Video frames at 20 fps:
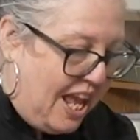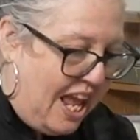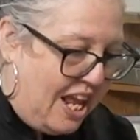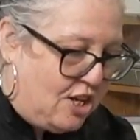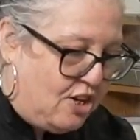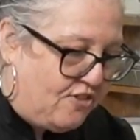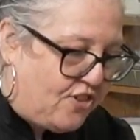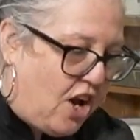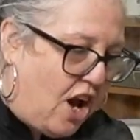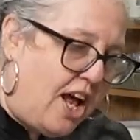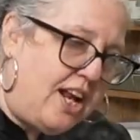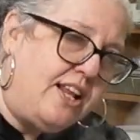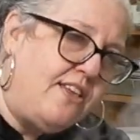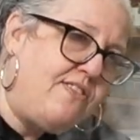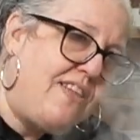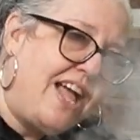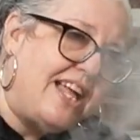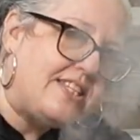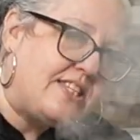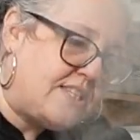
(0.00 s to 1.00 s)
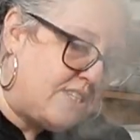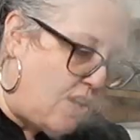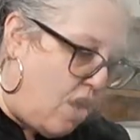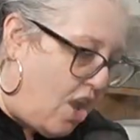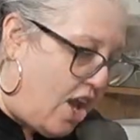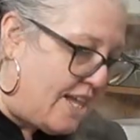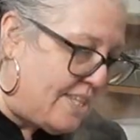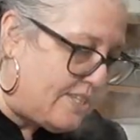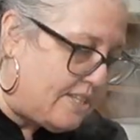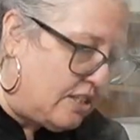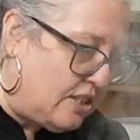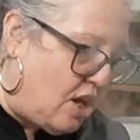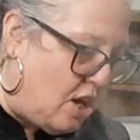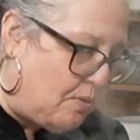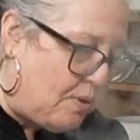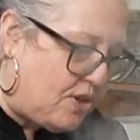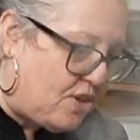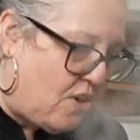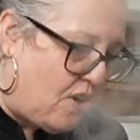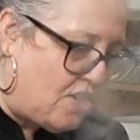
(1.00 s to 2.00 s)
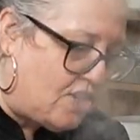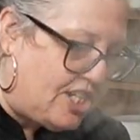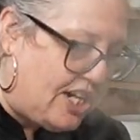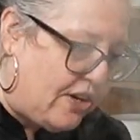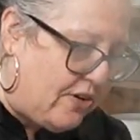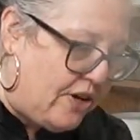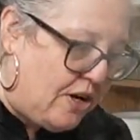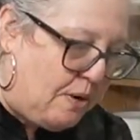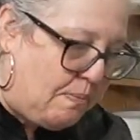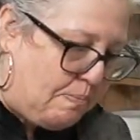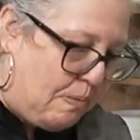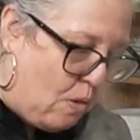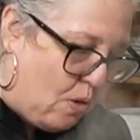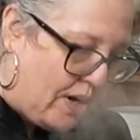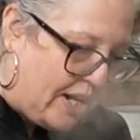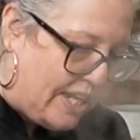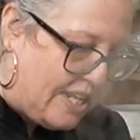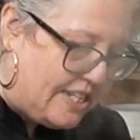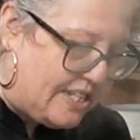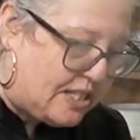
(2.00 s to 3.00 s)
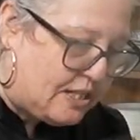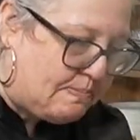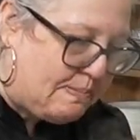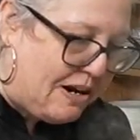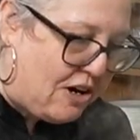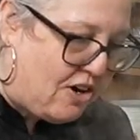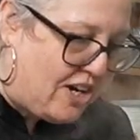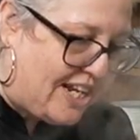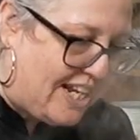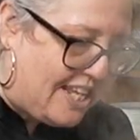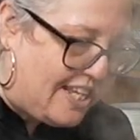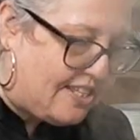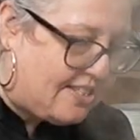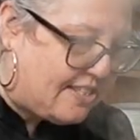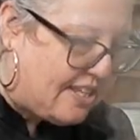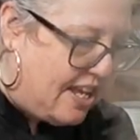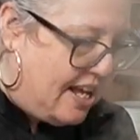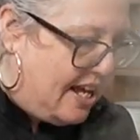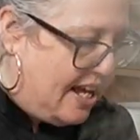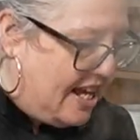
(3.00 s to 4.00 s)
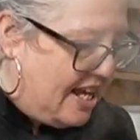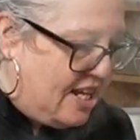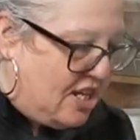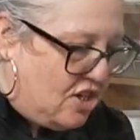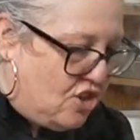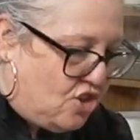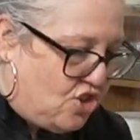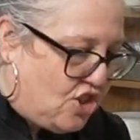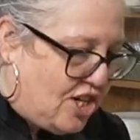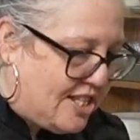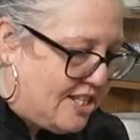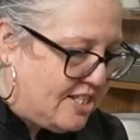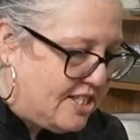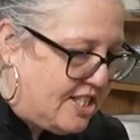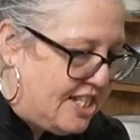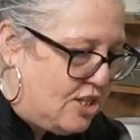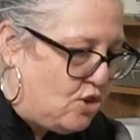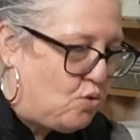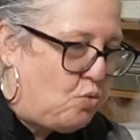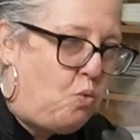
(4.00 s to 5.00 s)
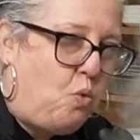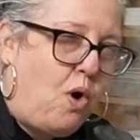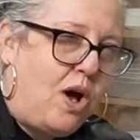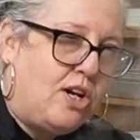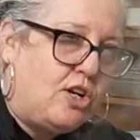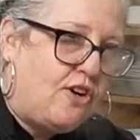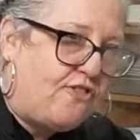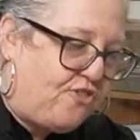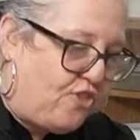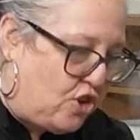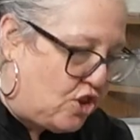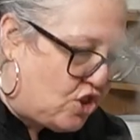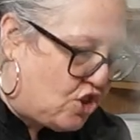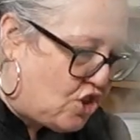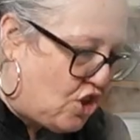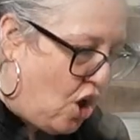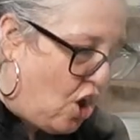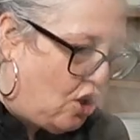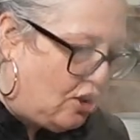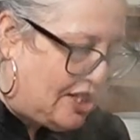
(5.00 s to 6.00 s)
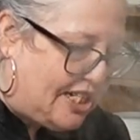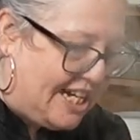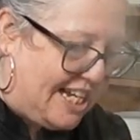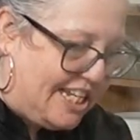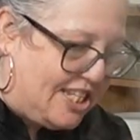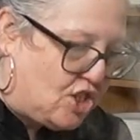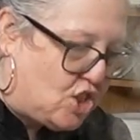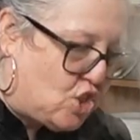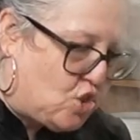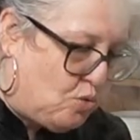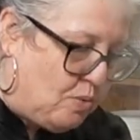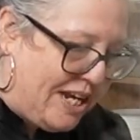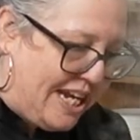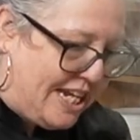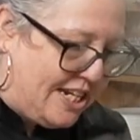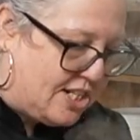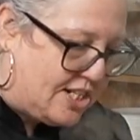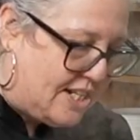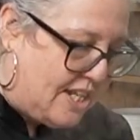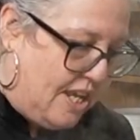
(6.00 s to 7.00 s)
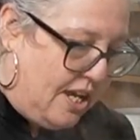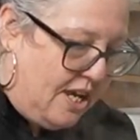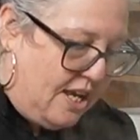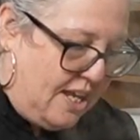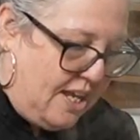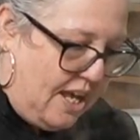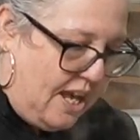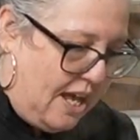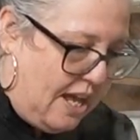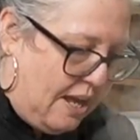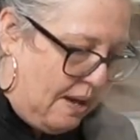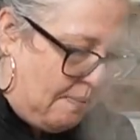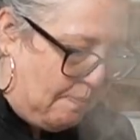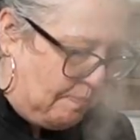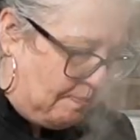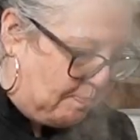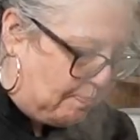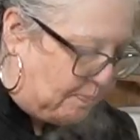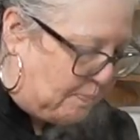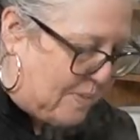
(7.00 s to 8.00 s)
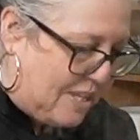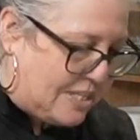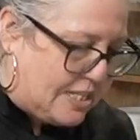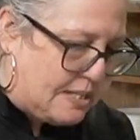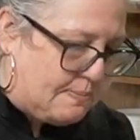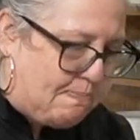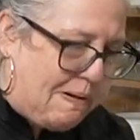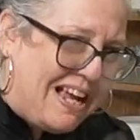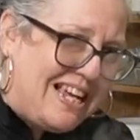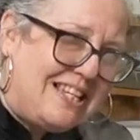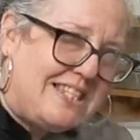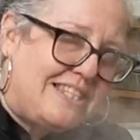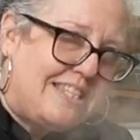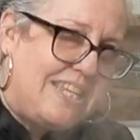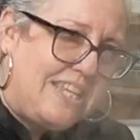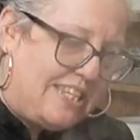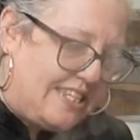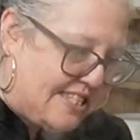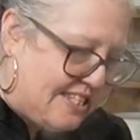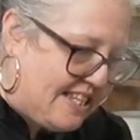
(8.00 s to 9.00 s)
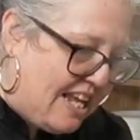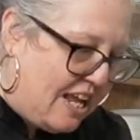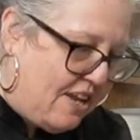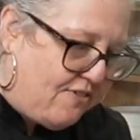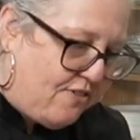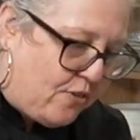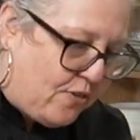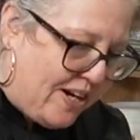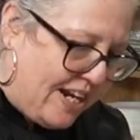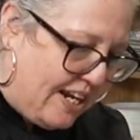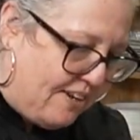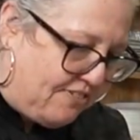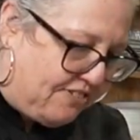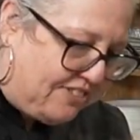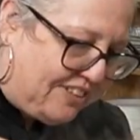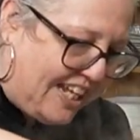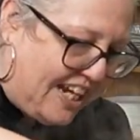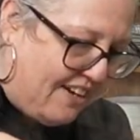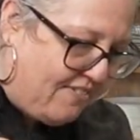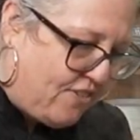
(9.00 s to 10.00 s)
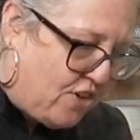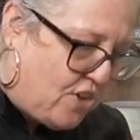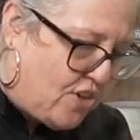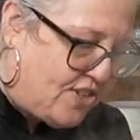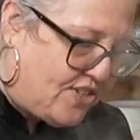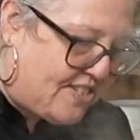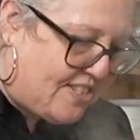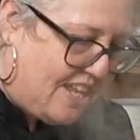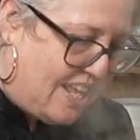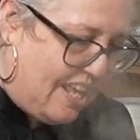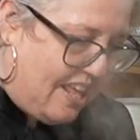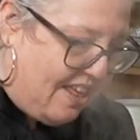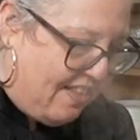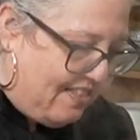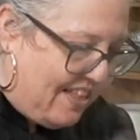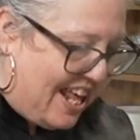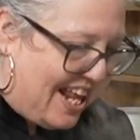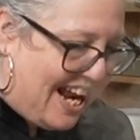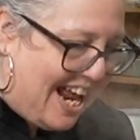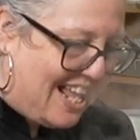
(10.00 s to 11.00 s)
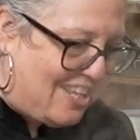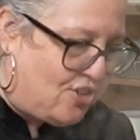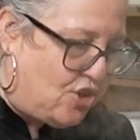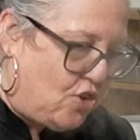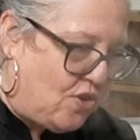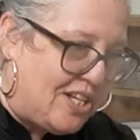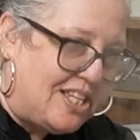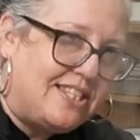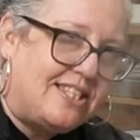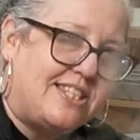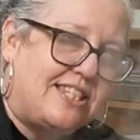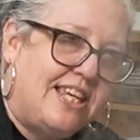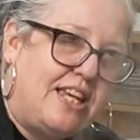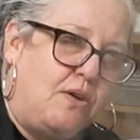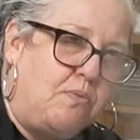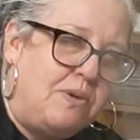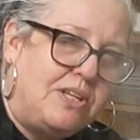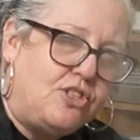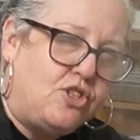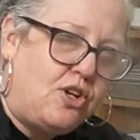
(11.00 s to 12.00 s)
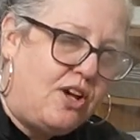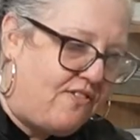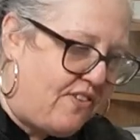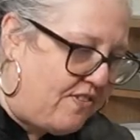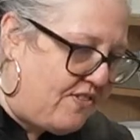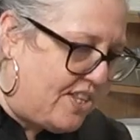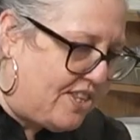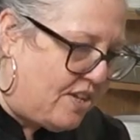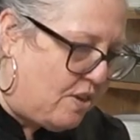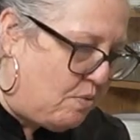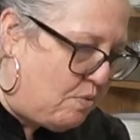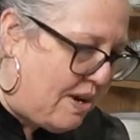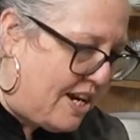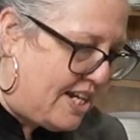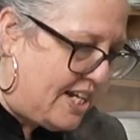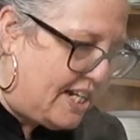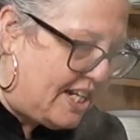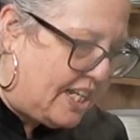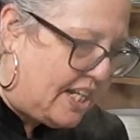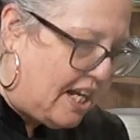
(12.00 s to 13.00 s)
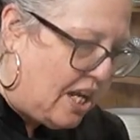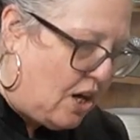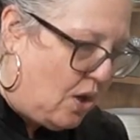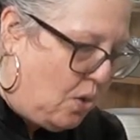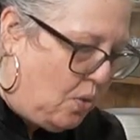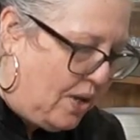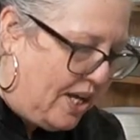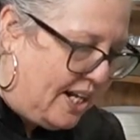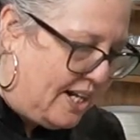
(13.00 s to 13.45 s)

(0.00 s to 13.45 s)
And you've got in that sauce, along with our Ontario pork and asparagus, just these wonderful salty, sweet, spicy, savory flavors that, as you can see, once you have everything ready to go,